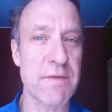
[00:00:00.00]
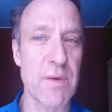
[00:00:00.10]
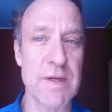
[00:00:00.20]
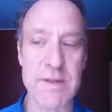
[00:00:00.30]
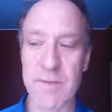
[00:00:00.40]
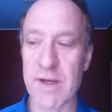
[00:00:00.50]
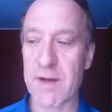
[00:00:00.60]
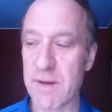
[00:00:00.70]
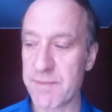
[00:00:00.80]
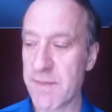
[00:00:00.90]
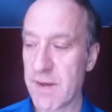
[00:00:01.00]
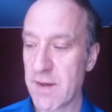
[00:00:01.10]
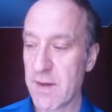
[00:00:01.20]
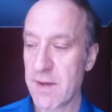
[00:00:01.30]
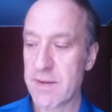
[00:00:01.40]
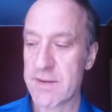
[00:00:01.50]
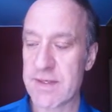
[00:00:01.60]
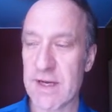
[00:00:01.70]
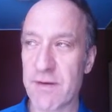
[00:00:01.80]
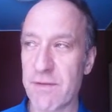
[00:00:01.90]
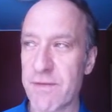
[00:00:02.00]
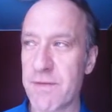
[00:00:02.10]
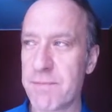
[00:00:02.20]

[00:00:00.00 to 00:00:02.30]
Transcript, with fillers: if you ask me, in a state of